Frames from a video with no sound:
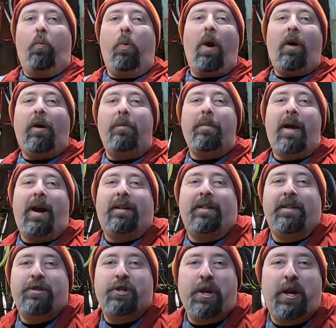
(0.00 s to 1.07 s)
Welcome back to
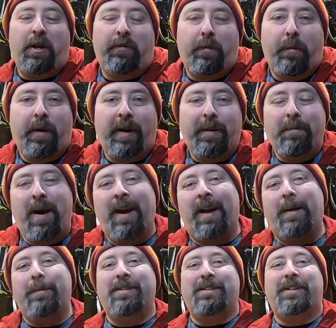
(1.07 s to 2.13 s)
the channel, everybody. My
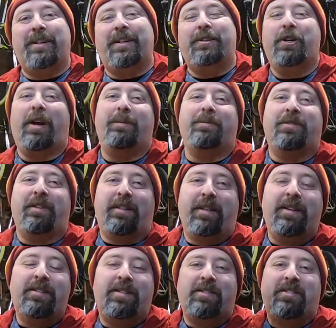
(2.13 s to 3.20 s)
name is Z James.
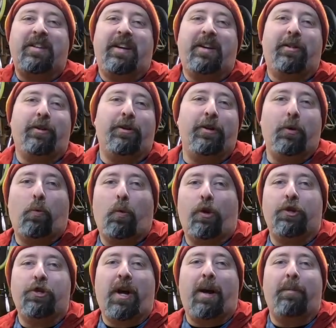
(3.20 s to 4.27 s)
This is Z32
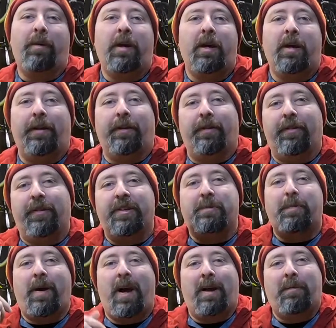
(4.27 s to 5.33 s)
Workshop.
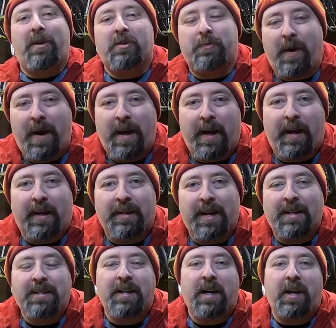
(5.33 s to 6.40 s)
This behind me is my
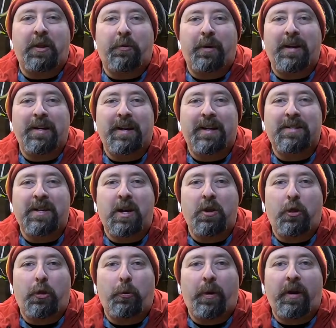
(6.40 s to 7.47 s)
1993
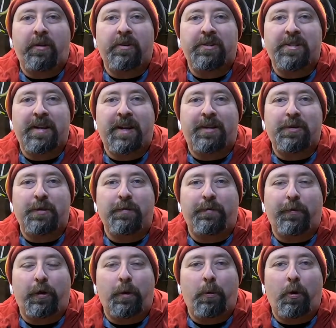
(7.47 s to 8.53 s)
Nissan 300ZX
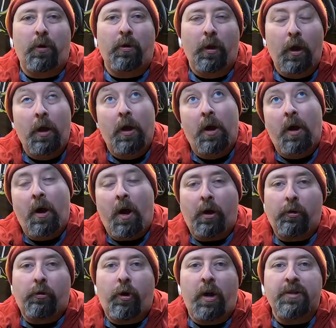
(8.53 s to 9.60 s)
convertible
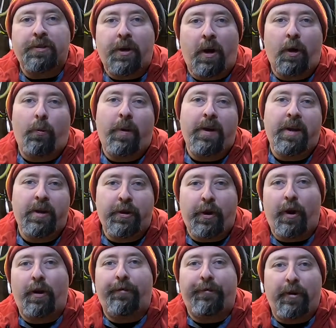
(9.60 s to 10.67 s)
autocross car, weekend
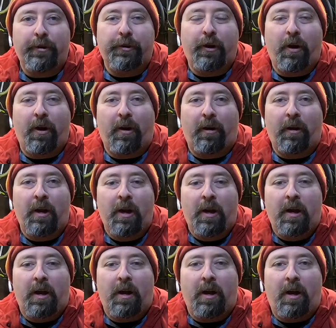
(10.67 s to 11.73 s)
car, fun car.
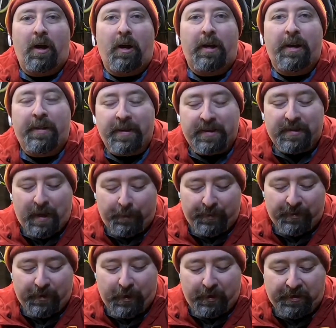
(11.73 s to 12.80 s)
And this
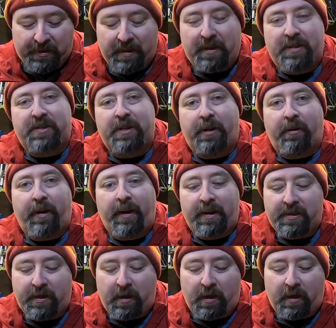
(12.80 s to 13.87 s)
episode is in a
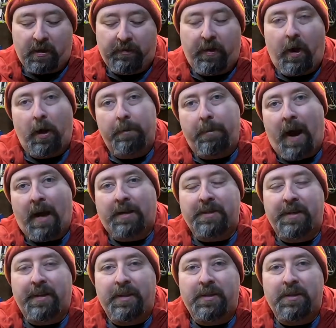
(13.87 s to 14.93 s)
series of
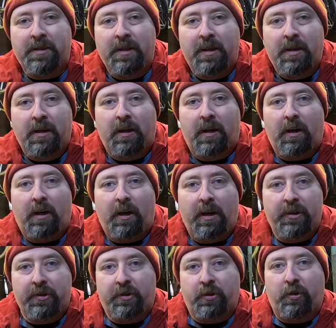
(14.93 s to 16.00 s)
unboxings
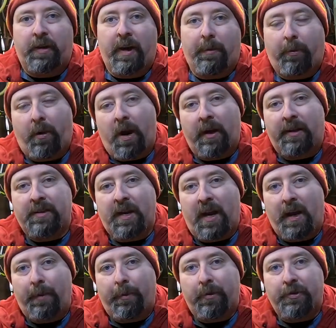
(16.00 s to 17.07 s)
and just looking at products
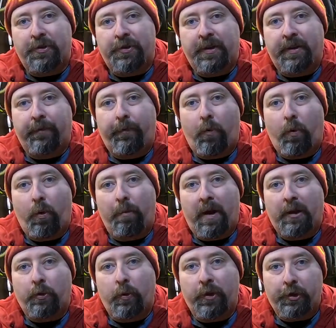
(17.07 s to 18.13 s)
I am purchasing for
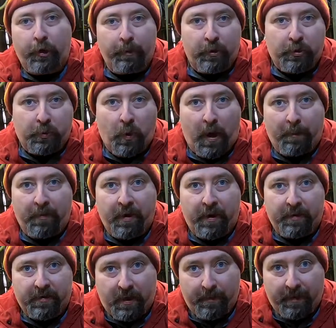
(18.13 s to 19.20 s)
my twin turbo swap
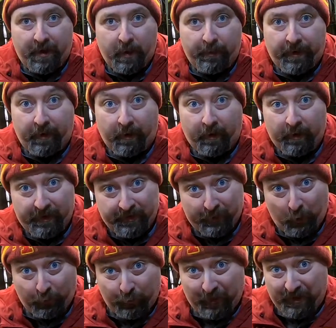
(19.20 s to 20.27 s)
that's coming up here
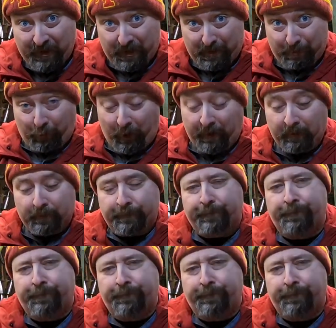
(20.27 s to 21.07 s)
hopefully this spring,